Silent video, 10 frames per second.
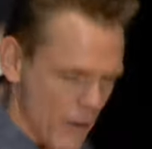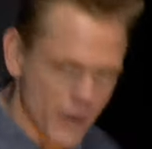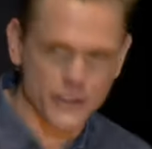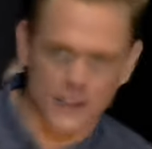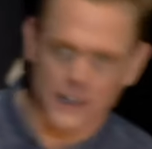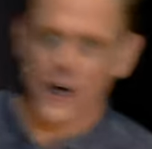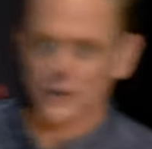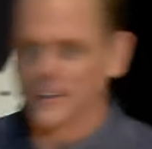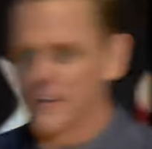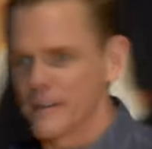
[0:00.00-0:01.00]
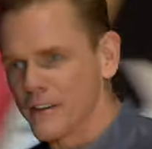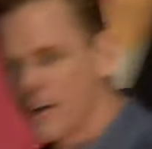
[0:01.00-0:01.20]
I want you to know something.